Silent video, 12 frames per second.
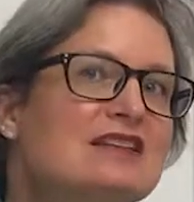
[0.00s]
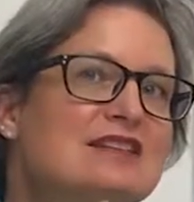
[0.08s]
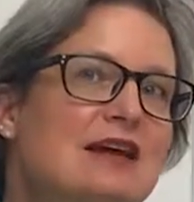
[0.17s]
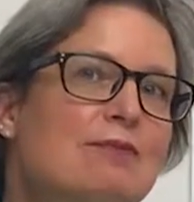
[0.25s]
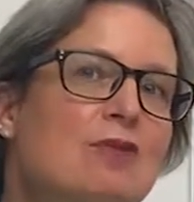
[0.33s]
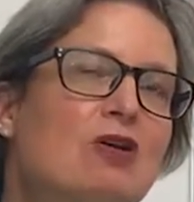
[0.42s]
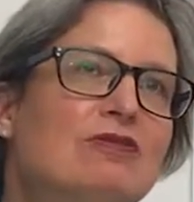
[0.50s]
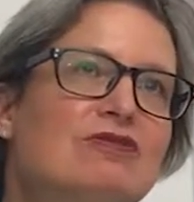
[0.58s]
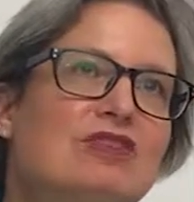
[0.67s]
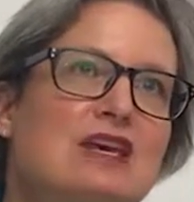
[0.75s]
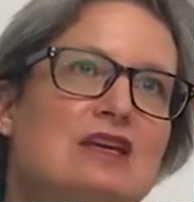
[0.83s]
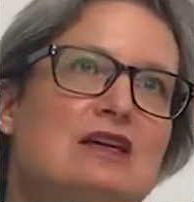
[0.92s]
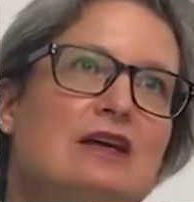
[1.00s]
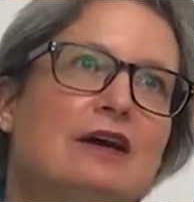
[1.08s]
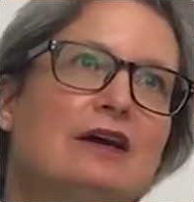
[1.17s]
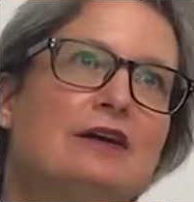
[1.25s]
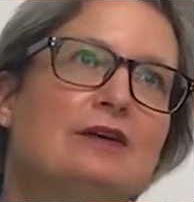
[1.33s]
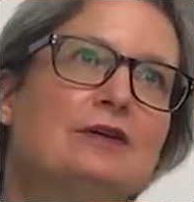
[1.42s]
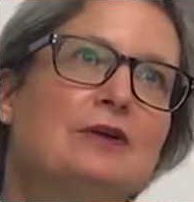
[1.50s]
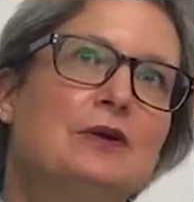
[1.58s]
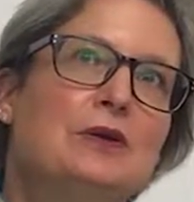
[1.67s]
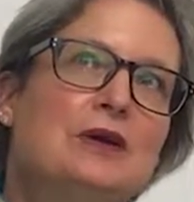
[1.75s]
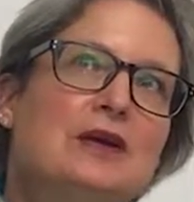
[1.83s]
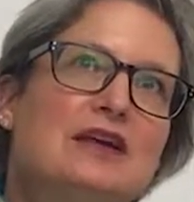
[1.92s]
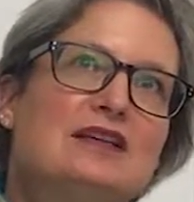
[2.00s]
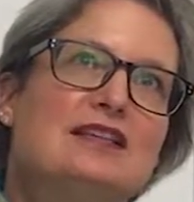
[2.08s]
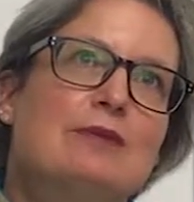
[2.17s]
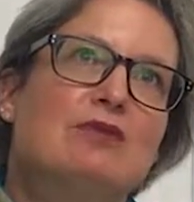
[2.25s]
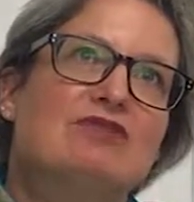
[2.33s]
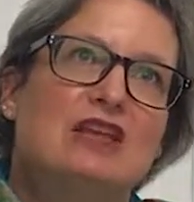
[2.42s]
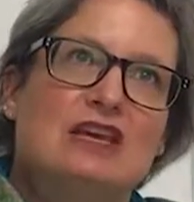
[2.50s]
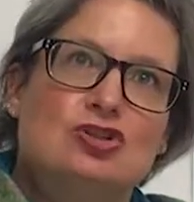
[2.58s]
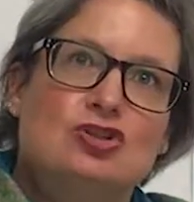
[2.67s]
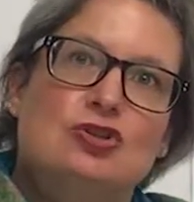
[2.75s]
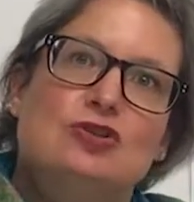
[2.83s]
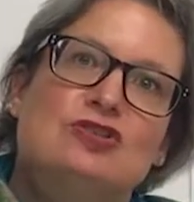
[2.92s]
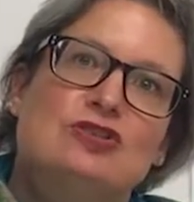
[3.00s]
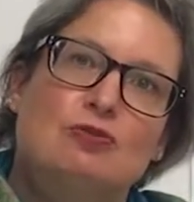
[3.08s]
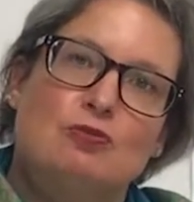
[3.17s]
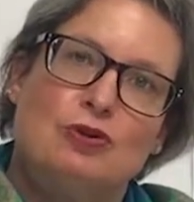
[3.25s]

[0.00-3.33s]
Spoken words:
some of the issues